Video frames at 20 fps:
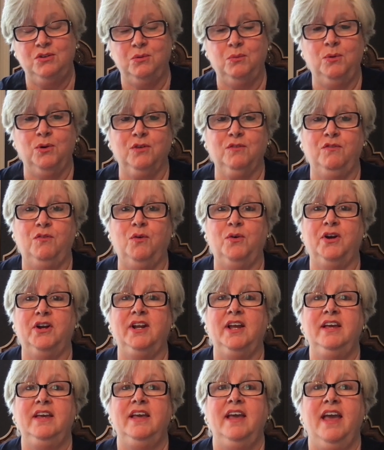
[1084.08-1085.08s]
to work for it
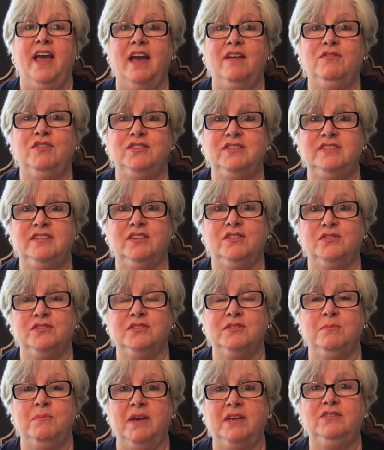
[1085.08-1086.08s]
every single
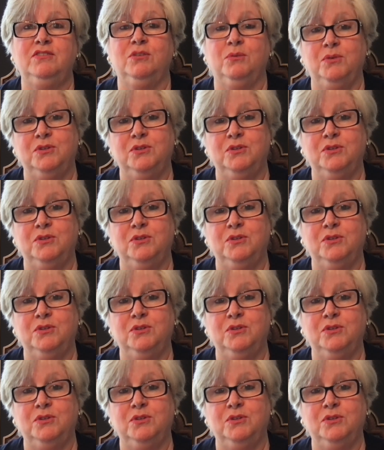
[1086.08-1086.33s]
semester,